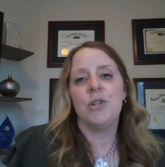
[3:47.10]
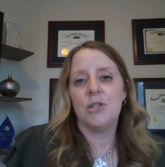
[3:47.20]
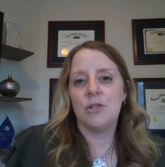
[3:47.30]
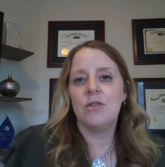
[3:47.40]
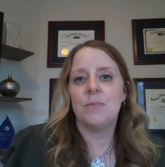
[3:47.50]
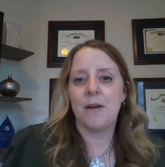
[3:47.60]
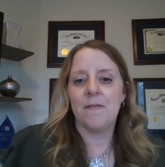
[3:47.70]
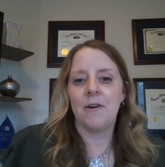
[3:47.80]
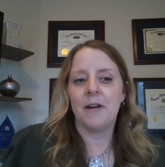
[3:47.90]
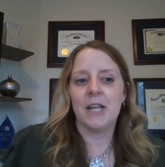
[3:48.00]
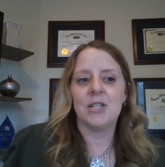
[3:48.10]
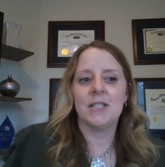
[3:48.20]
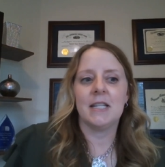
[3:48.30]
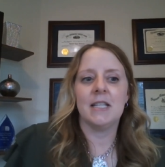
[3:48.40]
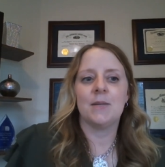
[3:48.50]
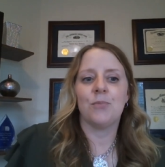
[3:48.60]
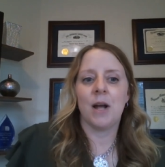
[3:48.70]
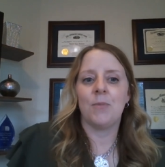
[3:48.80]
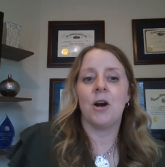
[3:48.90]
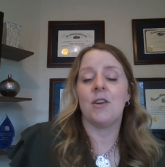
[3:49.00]
which is used by federal agencies and
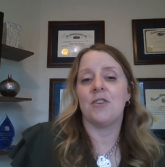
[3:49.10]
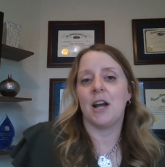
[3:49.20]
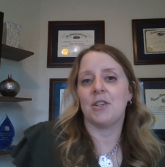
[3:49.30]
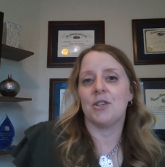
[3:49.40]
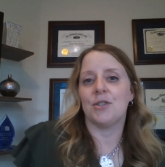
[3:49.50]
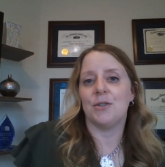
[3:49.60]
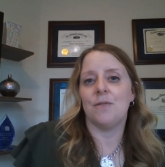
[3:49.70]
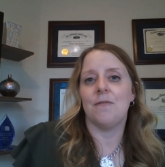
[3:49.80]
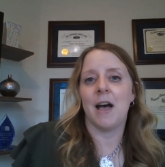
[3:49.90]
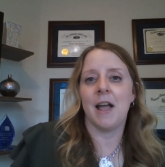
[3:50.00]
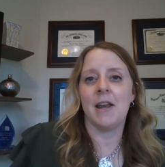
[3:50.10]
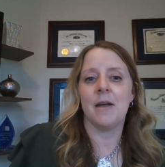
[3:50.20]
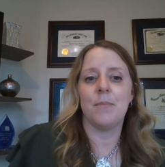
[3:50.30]
prime contractors to find